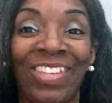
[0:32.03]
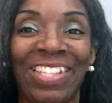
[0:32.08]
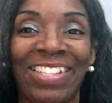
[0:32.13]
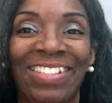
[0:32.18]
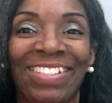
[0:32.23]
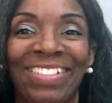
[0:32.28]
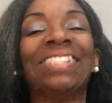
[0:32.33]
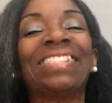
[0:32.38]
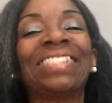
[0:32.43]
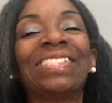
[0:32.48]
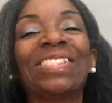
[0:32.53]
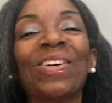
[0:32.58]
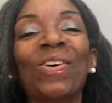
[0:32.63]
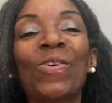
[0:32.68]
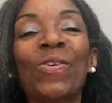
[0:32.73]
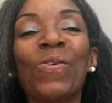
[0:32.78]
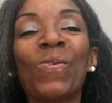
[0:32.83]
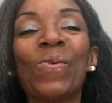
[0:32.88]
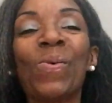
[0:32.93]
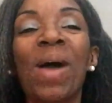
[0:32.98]
it.
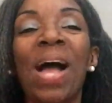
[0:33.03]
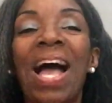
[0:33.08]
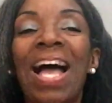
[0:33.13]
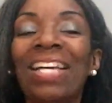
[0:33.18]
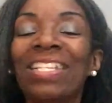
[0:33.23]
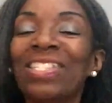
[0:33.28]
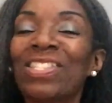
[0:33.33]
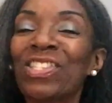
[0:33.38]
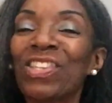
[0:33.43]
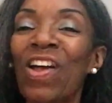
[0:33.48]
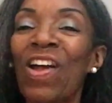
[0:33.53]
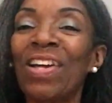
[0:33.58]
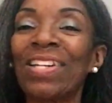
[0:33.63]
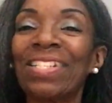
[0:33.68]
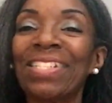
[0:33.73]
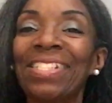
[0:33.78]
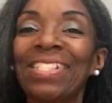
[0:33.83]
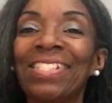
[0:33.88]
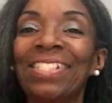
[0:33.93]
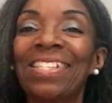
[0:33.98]
So I
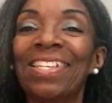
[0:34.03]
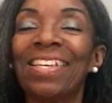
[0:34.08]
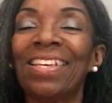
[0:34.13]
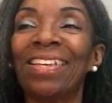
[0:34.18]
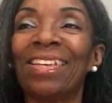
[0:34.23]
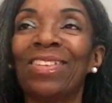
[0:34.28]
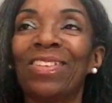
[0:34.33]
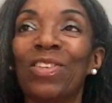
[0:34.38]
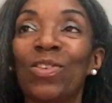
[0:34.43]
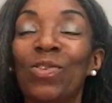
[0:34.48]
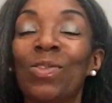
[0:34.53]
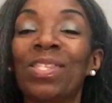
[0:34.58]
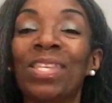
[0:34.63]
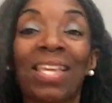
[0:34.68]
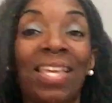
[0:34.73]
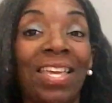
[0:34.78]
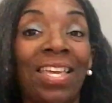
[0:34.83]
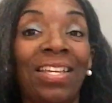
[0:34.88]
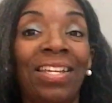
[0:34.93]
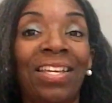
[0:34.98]
started using
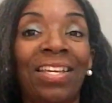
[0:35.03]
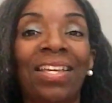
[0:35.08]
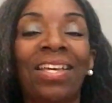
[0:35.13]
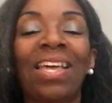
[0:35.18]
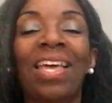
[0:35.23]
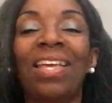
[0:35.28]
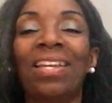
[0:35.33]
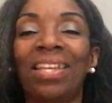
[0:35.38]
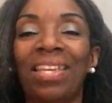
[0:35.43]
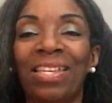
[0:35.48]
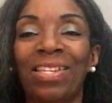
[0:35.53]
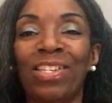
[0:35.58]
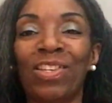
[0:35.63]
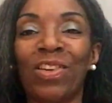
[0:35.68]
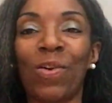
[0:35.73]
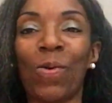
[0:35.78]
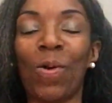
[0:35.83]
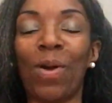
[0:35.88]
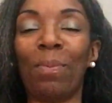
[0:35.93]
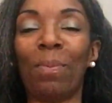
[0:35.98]
henna and
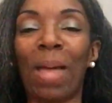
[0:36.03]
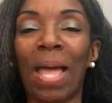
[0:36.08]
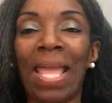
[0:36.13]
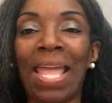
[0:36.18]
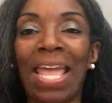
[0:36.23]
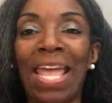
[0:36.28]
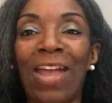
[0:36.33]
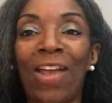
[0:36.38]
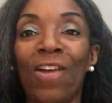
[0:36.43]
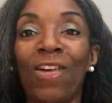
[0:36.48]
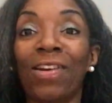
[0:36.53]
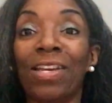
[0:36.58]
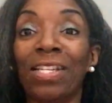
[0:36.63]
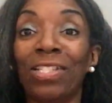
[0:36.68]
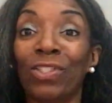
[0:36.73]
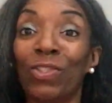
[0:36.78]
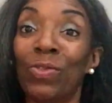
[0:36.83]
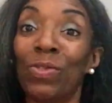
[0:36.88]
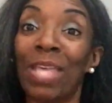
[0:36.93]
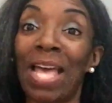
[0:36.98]
indigo on my hair in
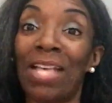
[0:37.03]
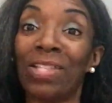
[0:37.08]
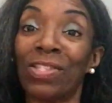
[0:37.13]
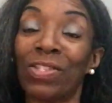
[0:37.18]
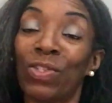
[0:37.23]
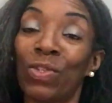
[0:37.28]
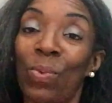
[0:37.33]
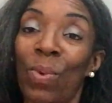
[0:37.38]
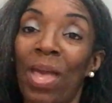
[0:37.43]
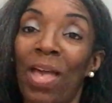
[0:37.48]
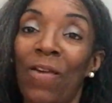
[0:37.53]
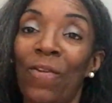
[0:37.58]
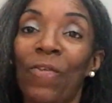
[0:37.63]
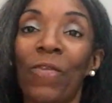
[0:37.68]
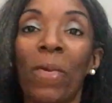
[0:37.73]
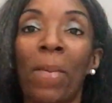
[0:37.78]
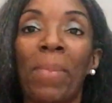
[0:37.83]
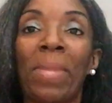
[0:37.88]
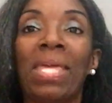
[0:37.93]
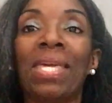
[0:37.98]
2012
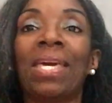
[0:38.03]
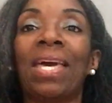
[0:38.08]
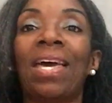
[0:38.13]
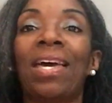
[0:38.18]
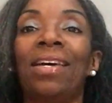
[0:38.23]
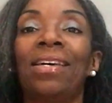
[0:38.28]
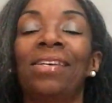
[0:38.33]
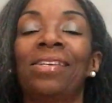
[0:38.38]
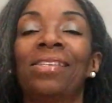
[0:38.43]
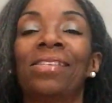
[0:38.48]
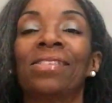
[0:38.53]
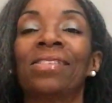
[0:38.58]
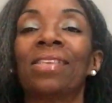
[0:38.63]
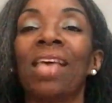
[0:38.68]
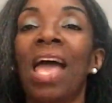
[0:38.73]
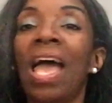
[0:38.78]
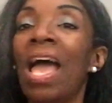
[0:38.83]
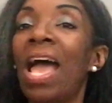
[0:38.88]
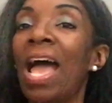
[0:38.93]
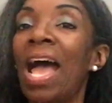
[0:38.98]
because
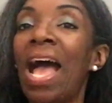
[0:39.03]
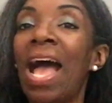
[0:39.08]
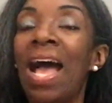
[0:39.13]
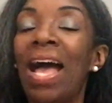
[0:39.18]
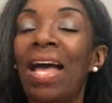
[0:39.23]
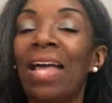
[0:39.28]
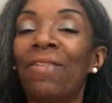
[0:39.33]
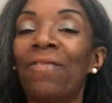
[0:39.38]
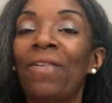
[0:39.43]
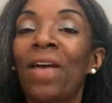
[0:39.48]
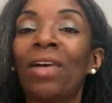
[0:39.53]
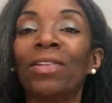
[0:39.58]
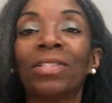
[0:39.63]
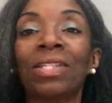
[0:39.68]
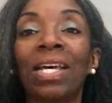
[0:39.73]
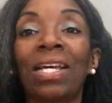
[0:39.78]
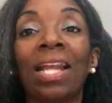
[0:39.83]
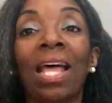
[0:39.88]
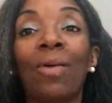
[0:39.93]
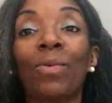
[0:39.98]
I found
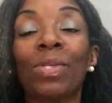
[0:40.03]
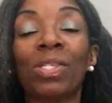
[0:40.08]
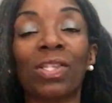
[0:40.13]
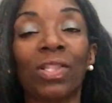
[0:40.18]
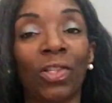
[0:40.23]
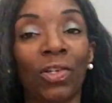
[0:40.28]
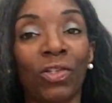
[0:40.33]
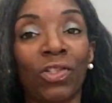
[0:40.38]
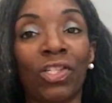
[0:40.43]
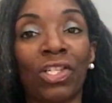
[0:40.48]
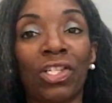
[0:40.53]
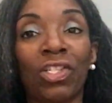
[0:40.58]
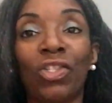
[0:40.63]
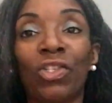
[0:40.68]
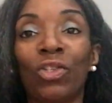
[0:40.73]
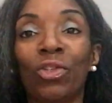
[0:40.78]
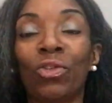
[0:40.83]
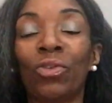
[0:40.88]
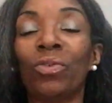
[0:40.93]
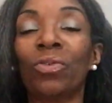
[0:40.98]
out I was allergic
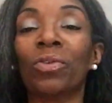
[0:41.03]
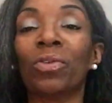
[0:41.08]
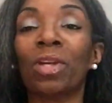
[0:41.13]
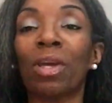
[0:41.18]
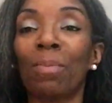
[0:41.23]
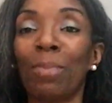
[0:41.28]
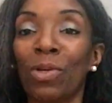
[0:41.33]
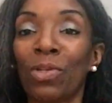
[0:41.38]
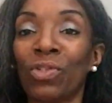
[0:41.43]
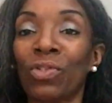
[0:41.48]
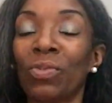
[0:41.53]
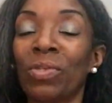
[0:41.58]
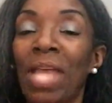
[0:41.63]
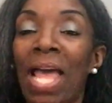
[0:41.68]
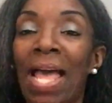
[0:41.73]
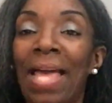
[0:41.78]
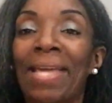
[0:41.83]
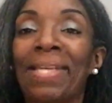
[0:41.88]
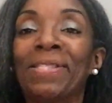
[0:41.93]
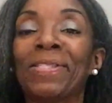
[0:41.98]
to commercial
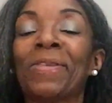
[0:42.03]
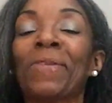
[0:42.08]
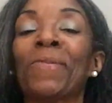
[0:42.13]
dyes.